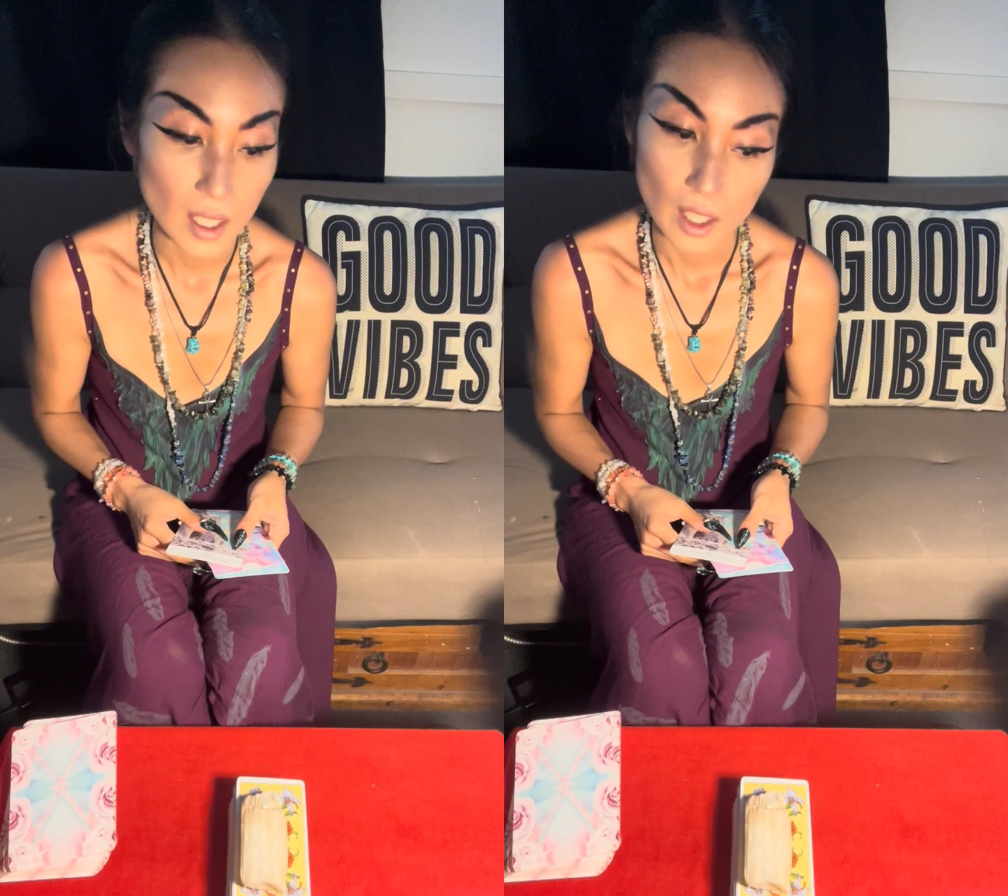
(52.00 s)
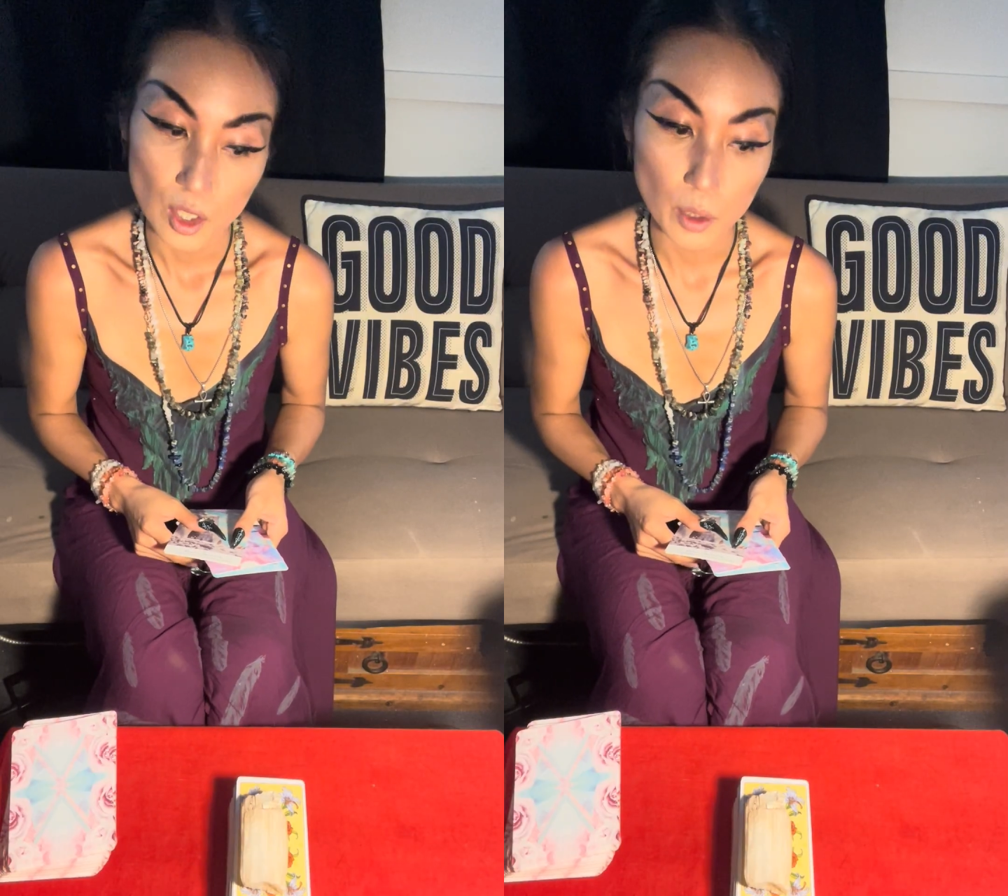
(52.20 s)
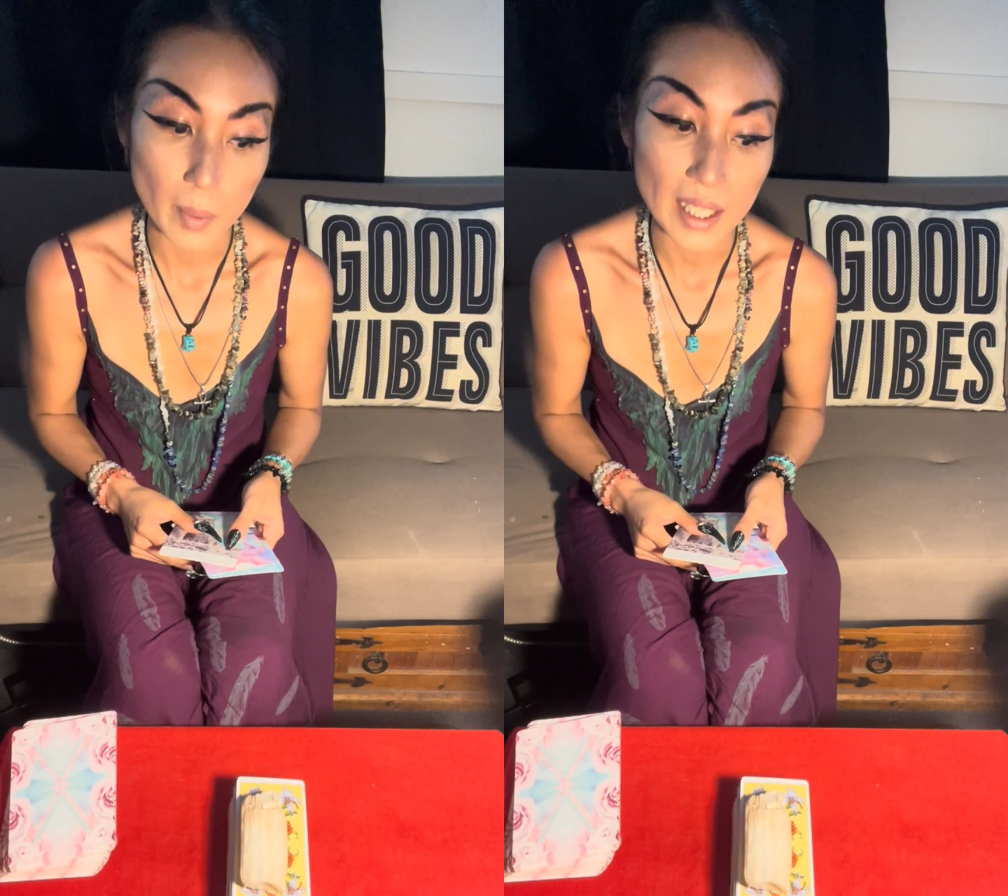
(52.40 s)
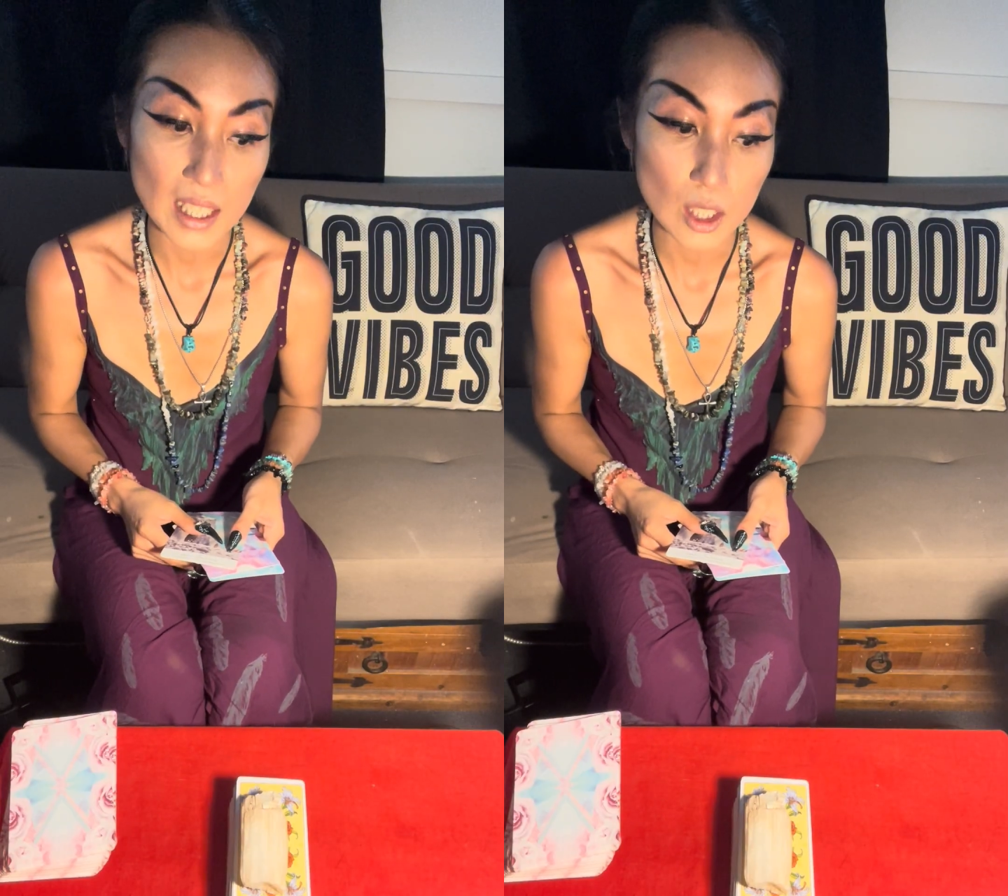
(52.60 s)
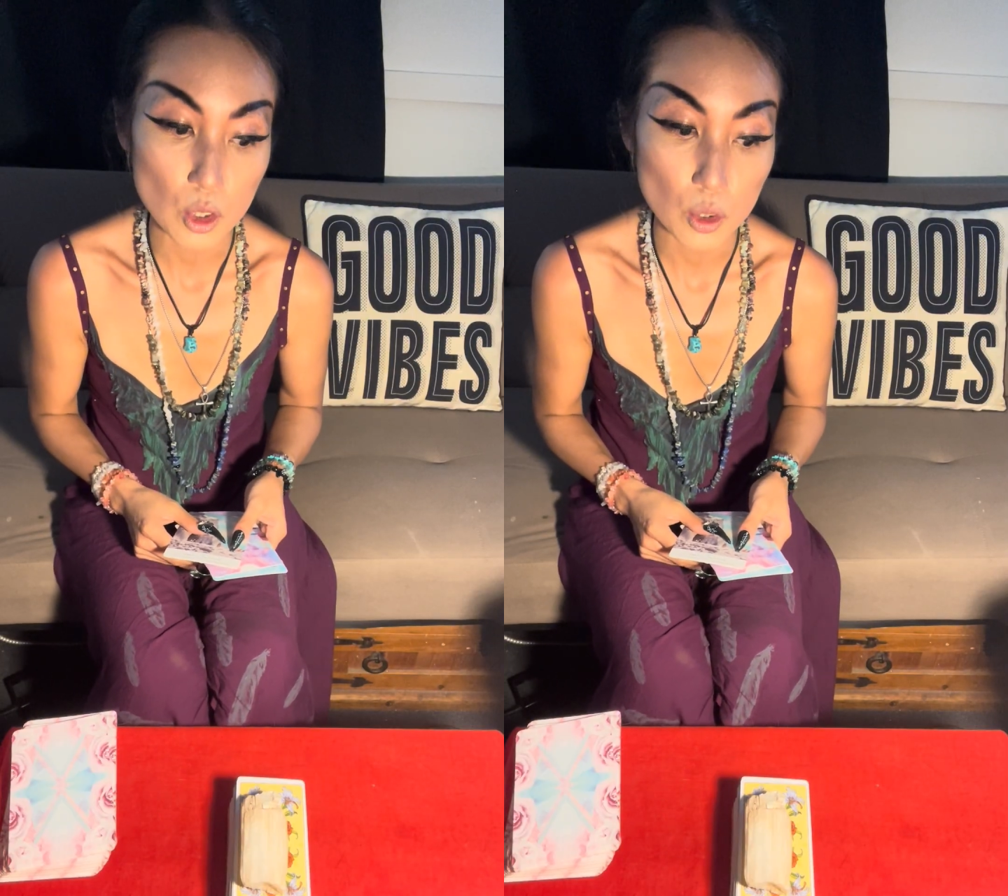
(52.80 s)
you might
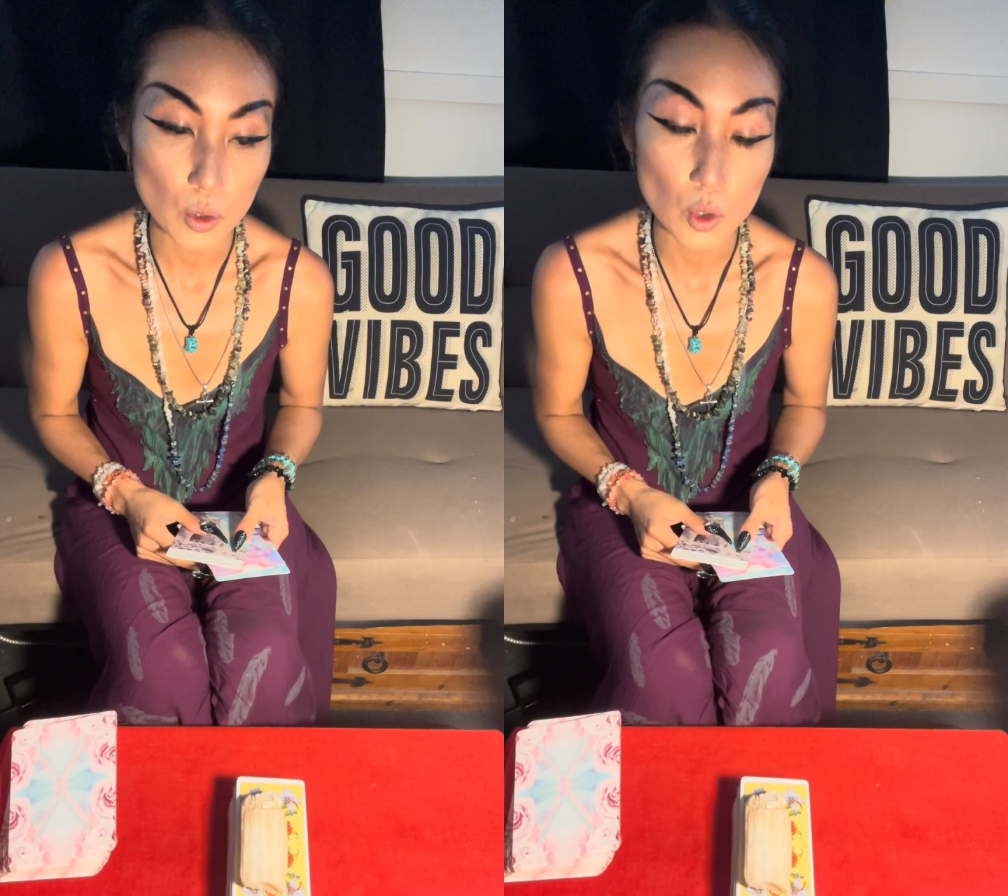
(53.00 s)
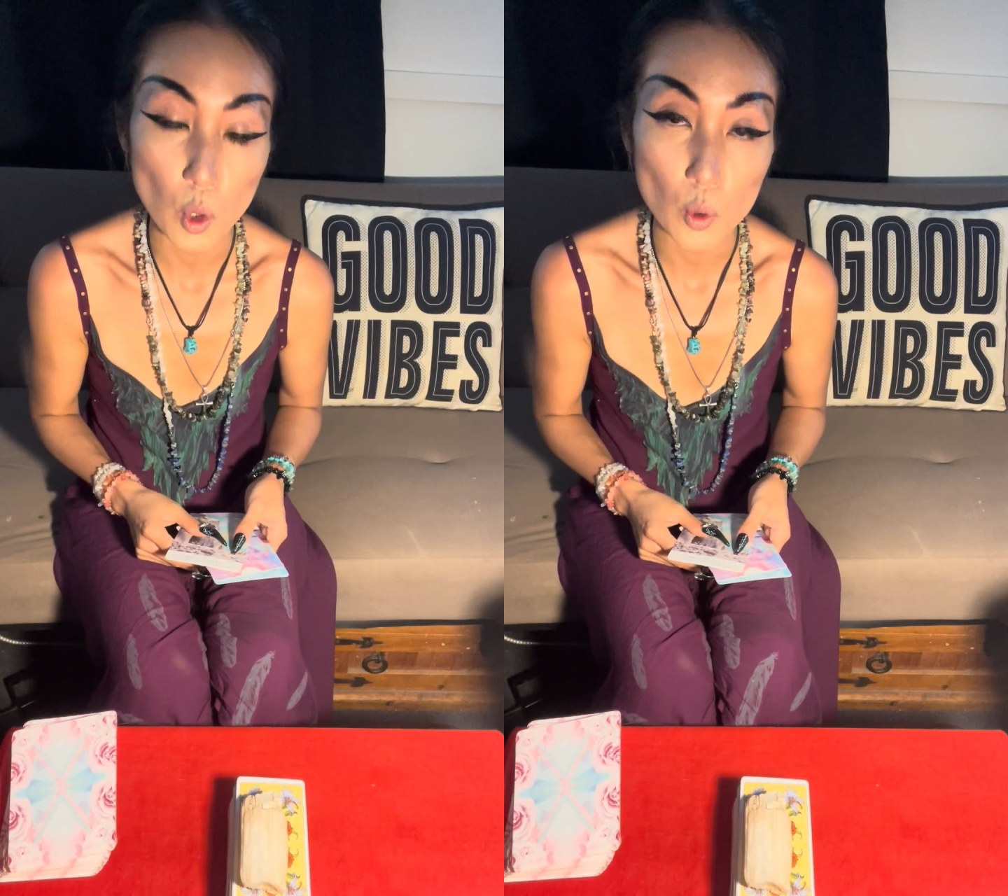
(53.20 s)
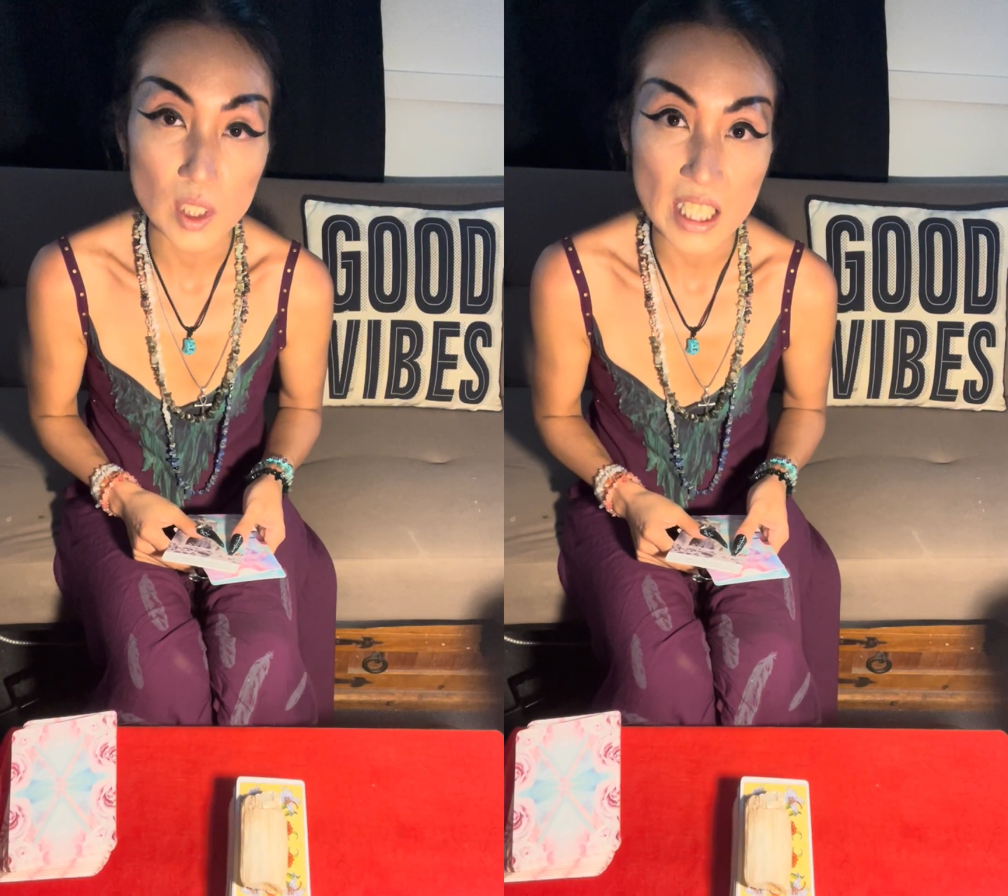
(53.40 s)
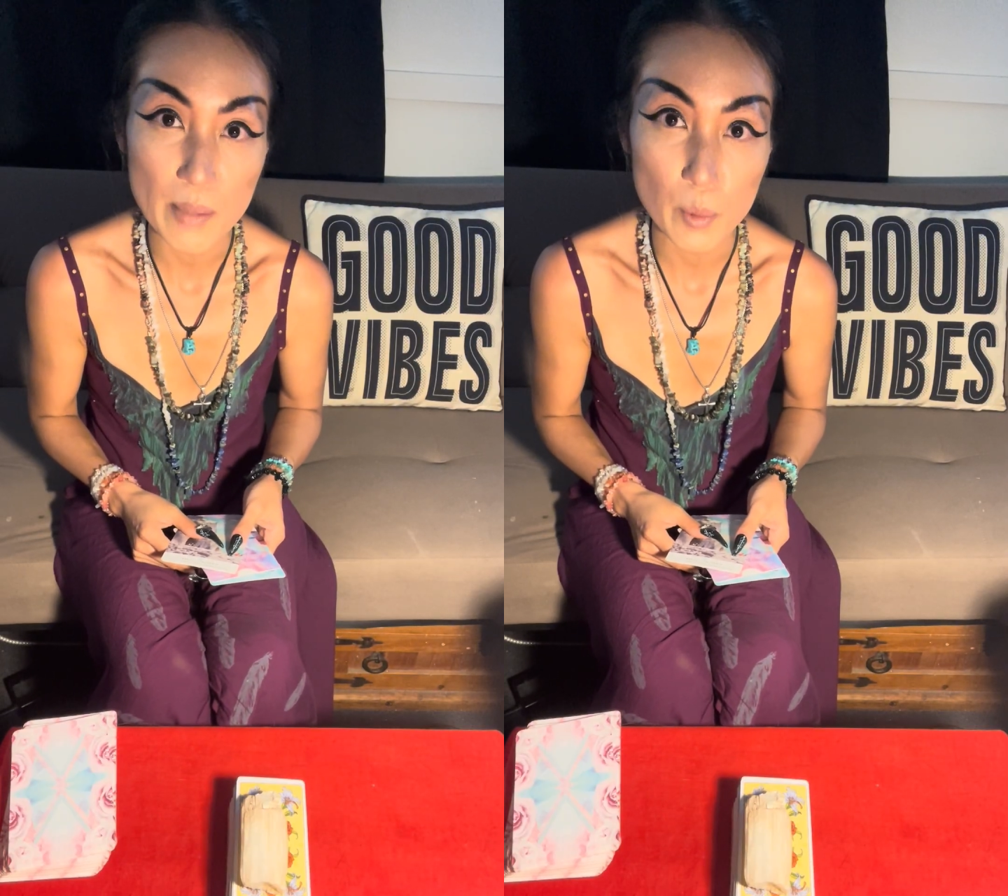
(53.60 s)
need to go deep